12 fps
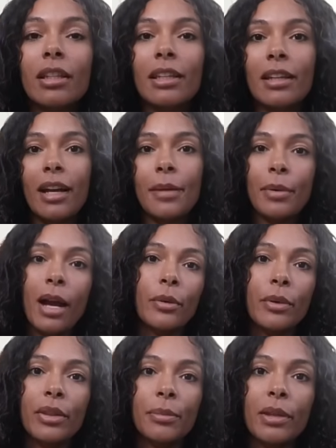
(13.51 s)
the gear I
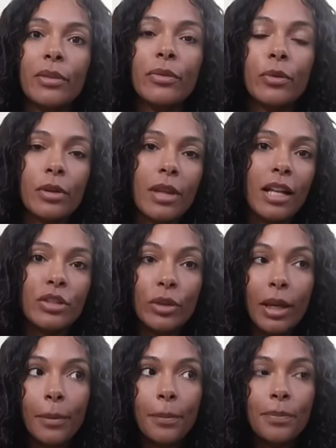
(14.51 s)
brought with me for that
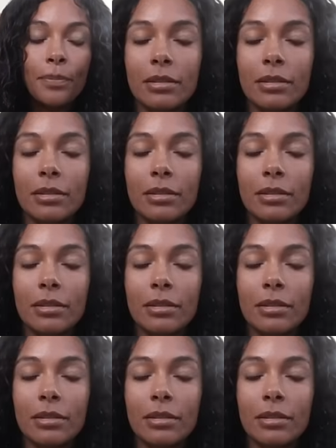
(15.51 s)
trip.